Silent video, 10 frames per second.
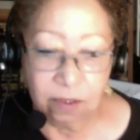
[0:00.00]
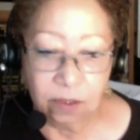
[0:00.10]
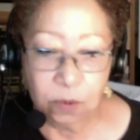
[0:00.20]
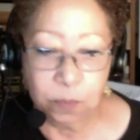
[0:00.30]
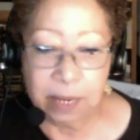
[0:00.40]

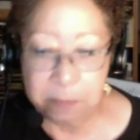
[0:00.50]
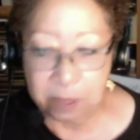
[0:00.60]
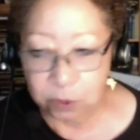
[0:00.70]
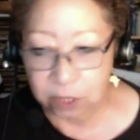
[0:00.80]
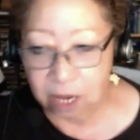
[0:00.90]
who made me
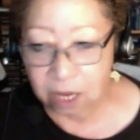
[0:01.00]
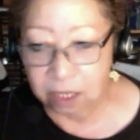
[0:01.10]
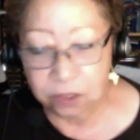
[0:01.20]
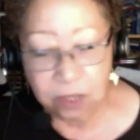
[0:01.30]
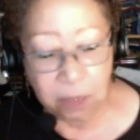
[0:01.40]
go to
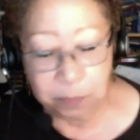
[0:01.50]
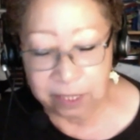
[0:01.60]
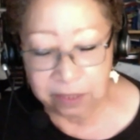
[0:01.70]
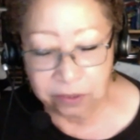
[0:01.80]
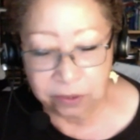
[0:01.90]
college. God
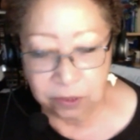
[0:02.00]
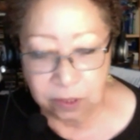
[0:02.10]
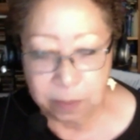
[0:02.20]
bless her. She's my